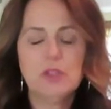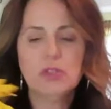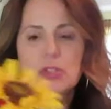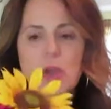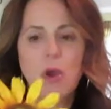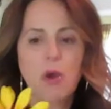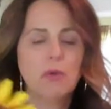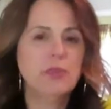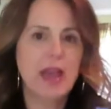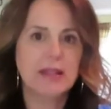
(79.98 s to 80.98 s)

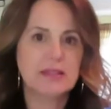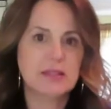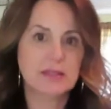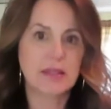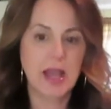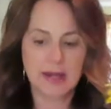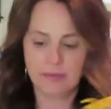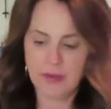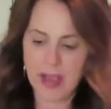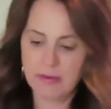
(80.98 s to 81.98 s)
so that's kind
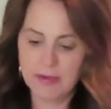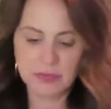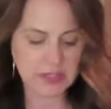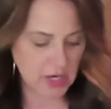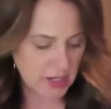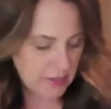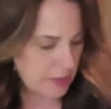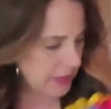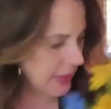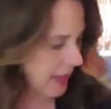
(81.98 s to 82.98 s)
of how I've started
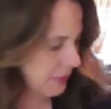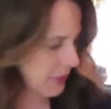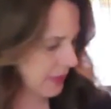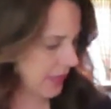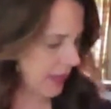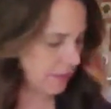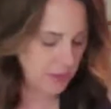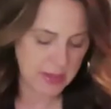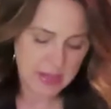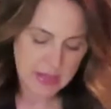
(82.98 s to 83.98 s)
my tablescape.
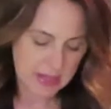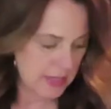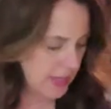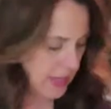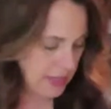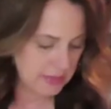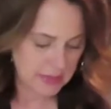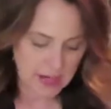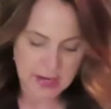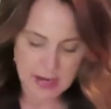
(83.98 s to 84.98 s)
And
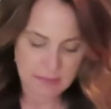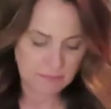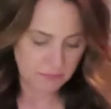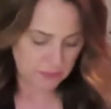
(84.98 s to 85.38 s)
um,